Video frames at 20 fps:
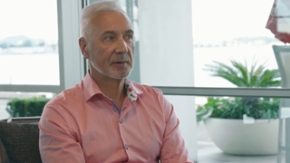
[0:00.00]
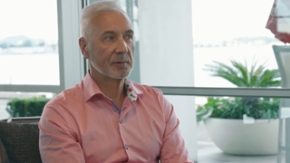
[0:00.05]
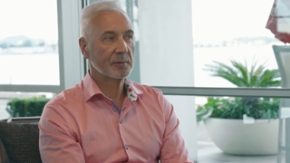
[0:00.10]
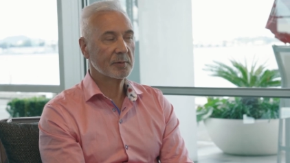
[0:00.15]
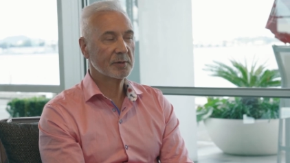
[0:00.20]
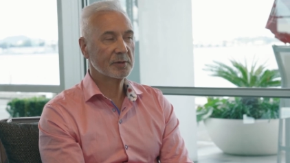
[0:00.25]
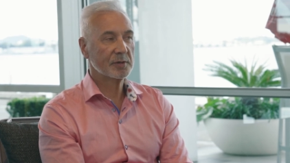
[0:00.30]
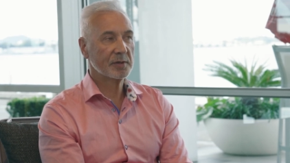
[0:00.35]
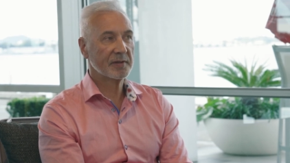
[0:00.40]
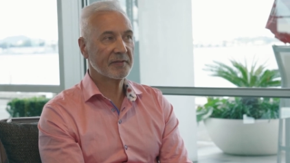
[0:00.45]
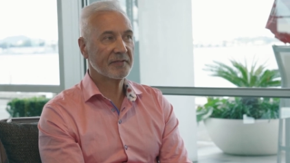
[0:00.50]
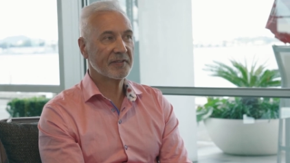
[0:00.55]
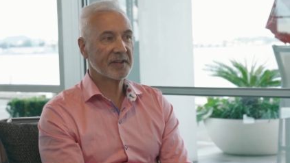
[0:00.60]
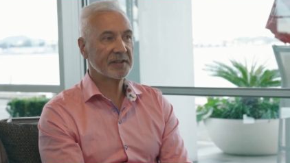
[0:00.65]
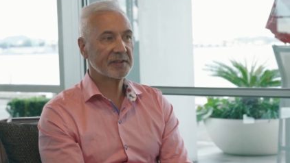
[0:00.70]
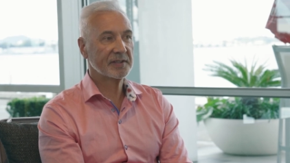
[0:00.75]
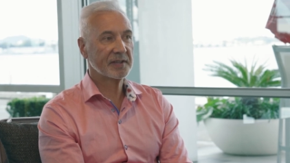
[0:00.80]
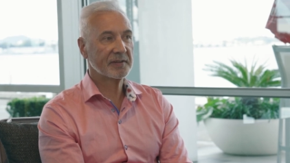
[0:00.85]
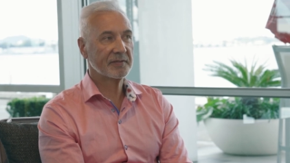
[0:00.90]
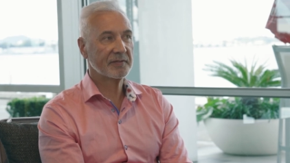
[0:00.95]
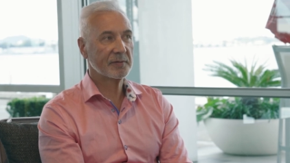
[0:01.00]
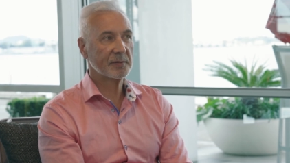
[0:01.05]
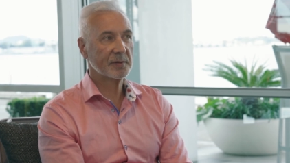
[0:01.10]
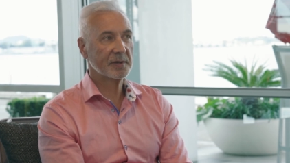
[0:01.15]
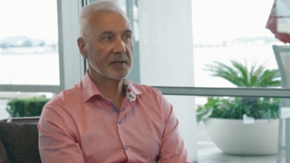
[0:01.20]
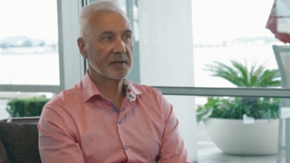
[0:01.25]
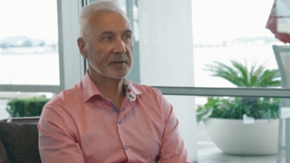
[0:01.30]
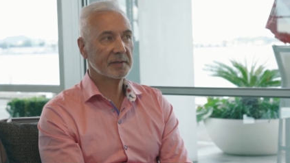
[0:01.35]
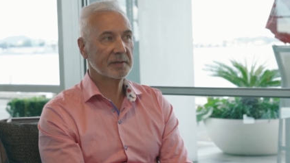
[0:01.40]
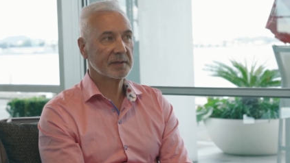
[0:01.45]
We'll do the funding for
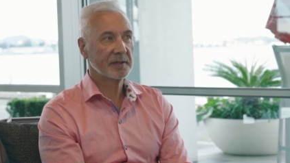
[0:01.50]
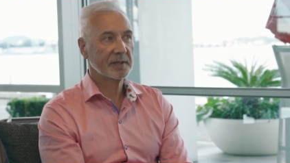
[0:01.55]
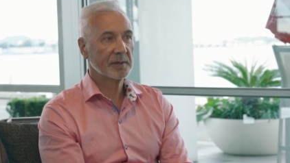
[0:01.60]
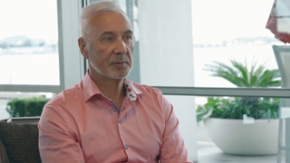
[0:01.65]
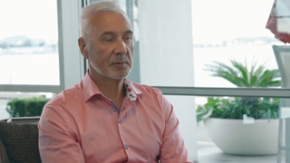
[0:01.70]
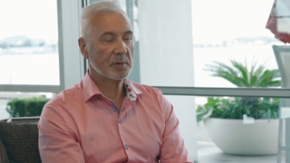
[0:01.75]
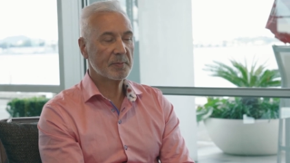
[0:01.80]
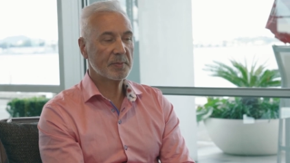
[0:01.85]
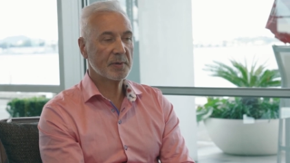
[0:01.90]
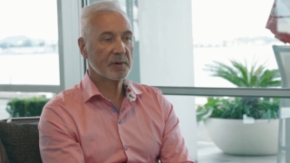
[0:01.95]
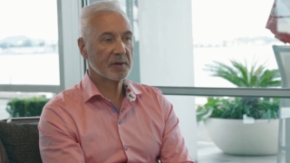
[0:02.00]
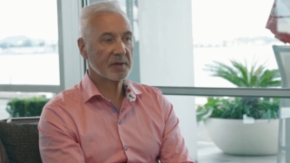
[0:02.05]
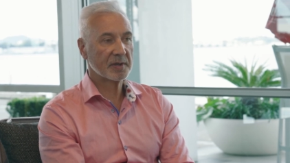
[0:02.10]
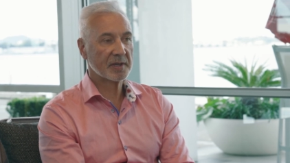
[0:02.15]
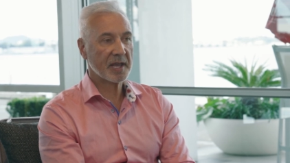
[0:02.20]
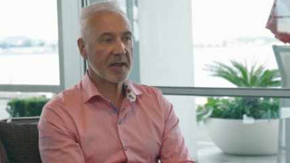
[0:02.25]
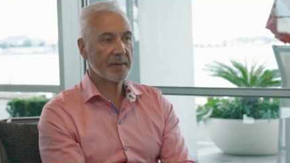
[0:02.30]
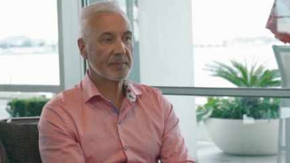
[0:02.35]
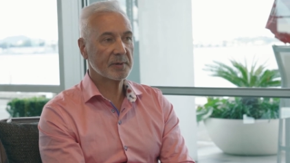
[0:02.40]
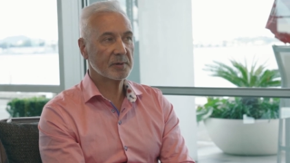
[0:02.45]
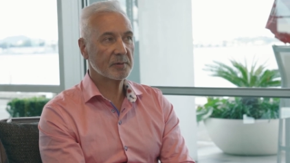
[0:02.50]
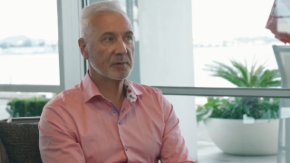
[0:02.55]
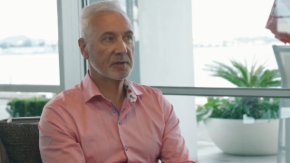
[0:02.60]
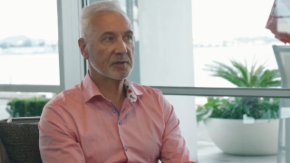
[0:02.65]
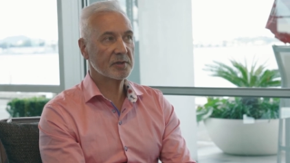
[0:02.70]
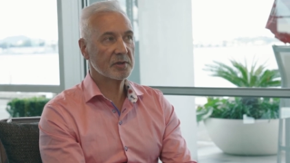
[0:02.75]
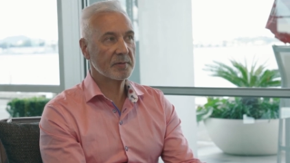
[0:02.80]
you. We'll put capital in,